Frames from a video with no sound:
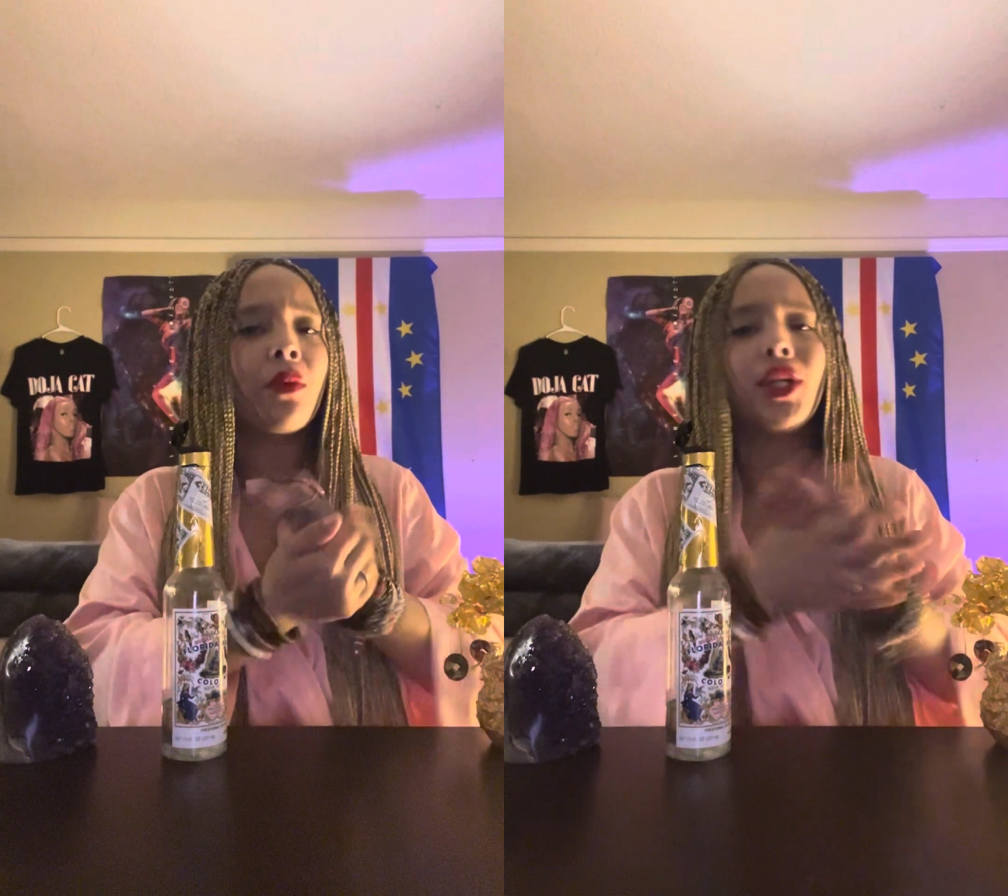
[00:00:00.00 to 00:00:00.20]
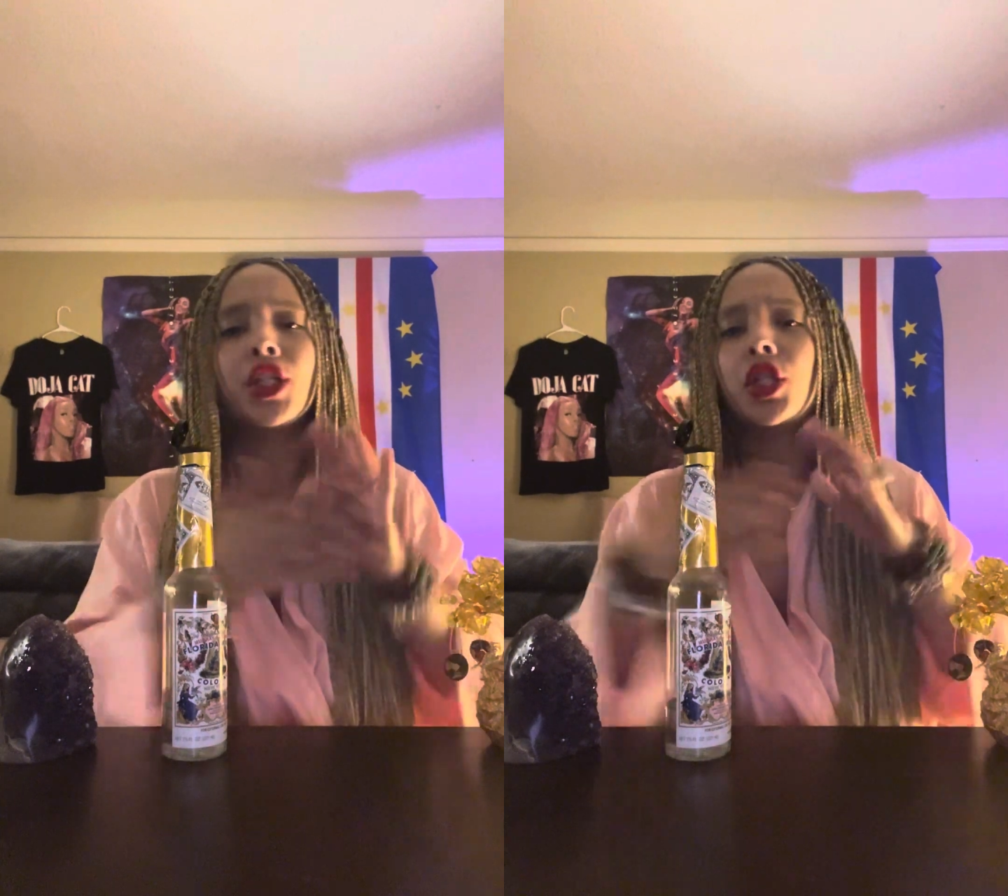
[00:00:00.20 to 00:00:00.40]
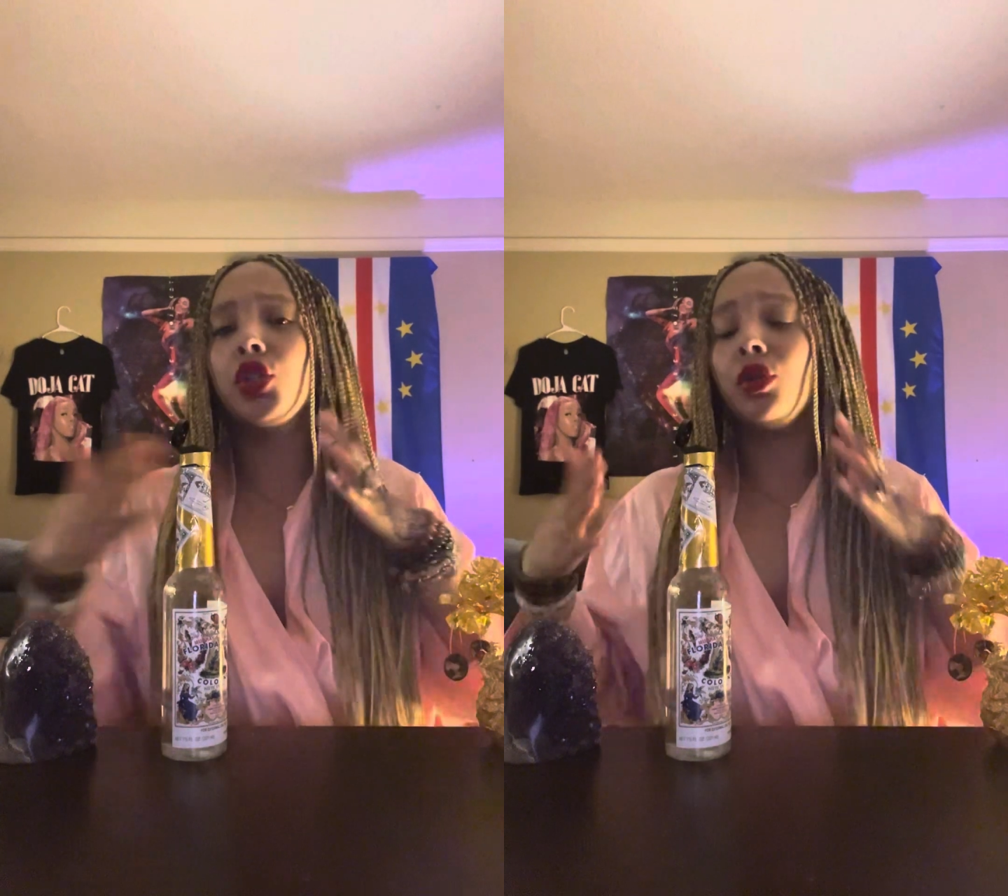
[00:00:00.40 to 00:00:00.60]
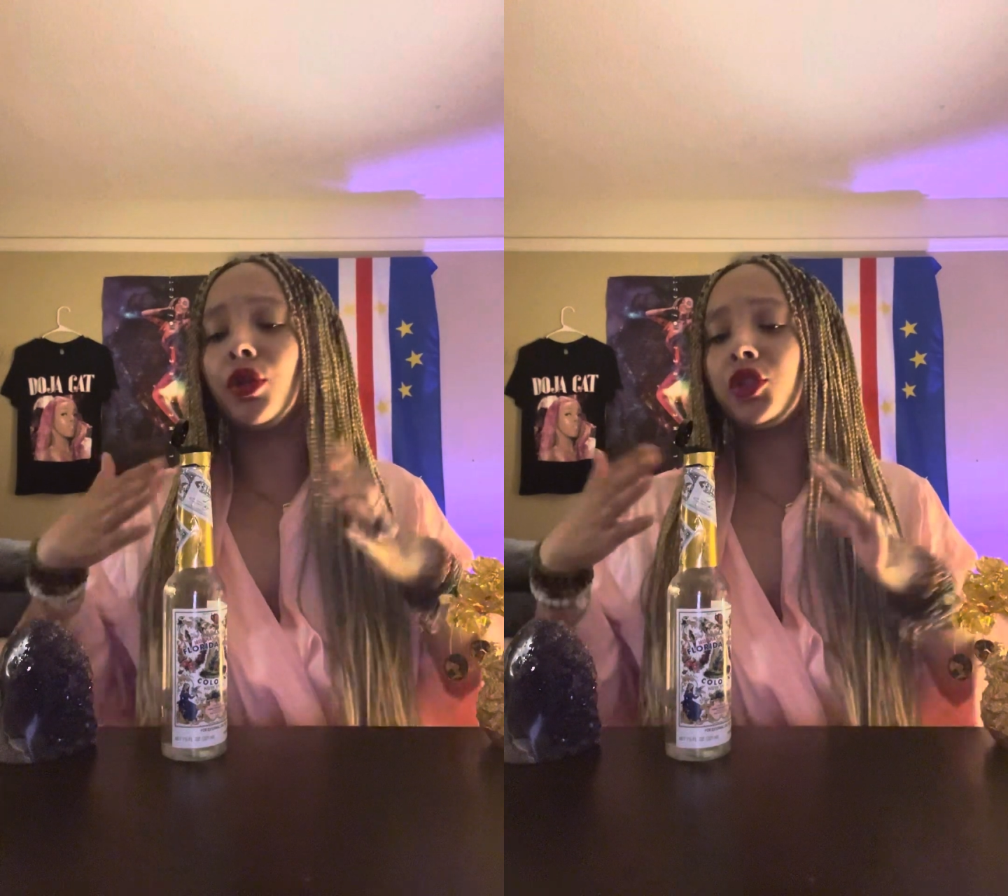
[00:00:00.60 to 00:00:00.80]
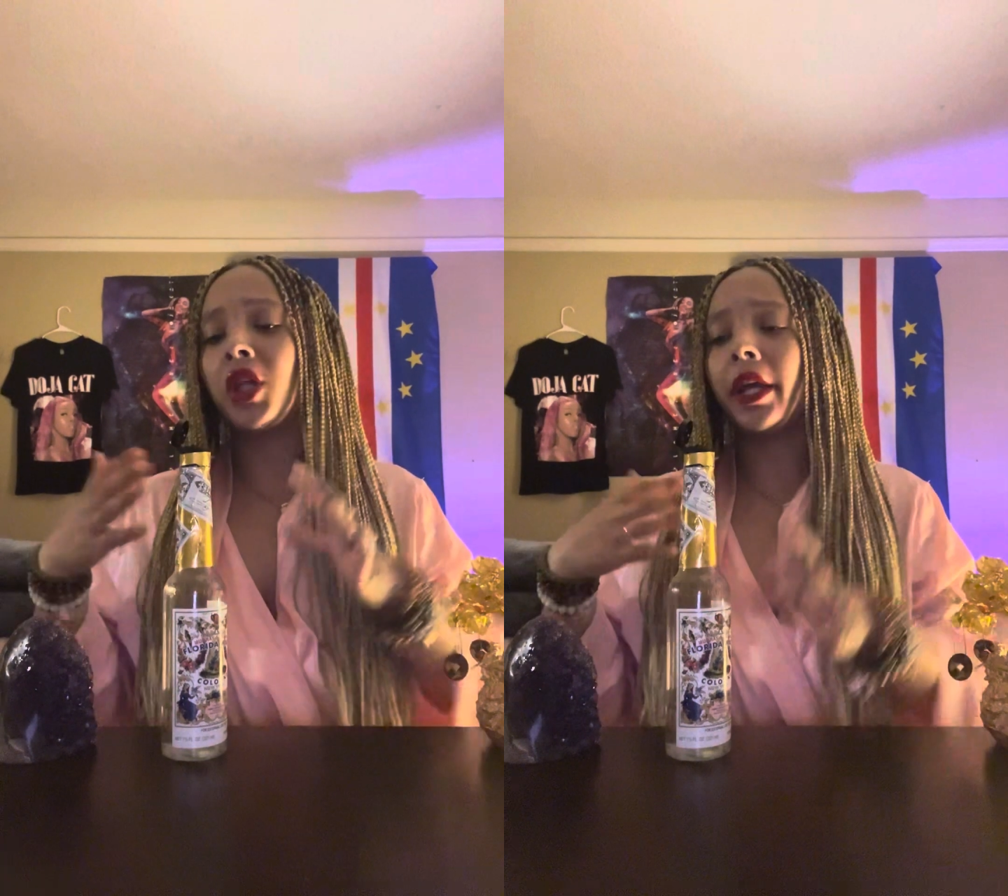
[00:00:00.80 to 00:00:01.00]
We're just going to do a
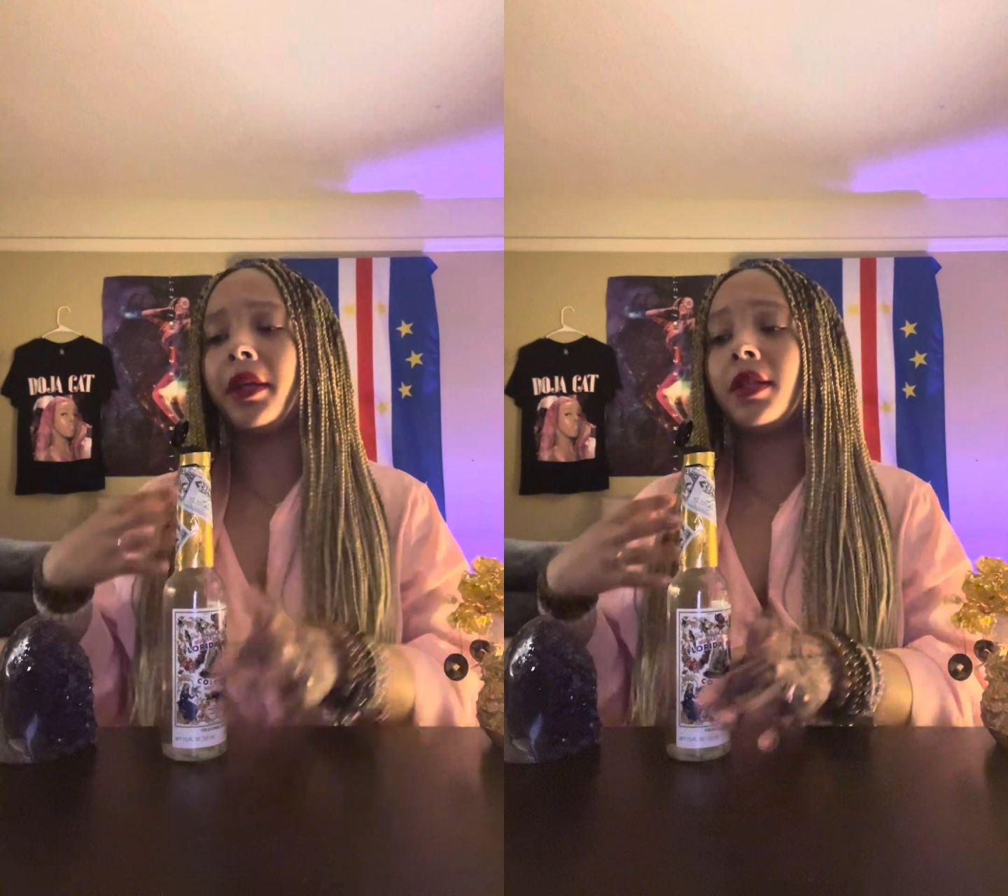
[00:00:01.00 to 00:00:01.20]
little check-in